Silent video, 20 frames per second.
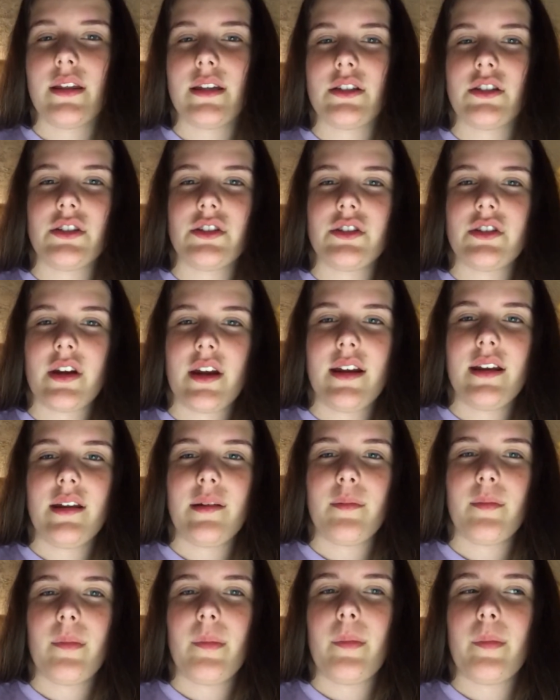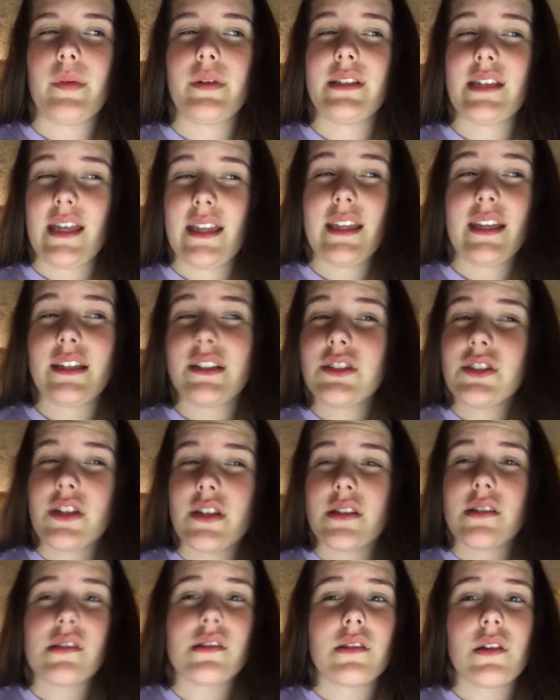Like she's trying to pretend like she
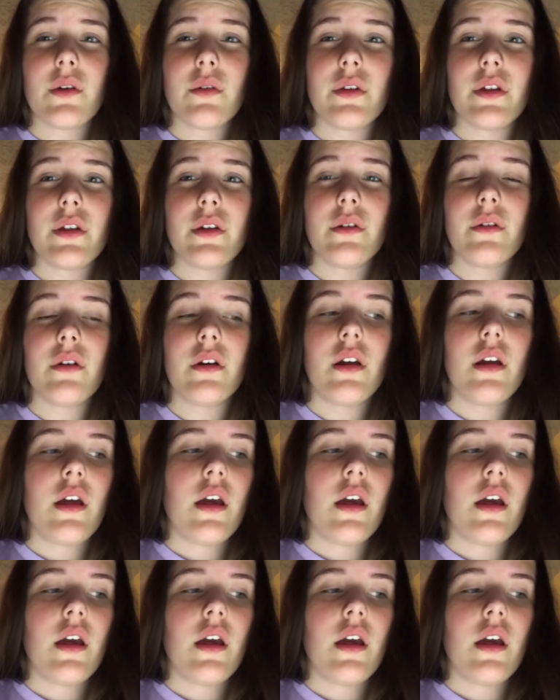doesn't know you,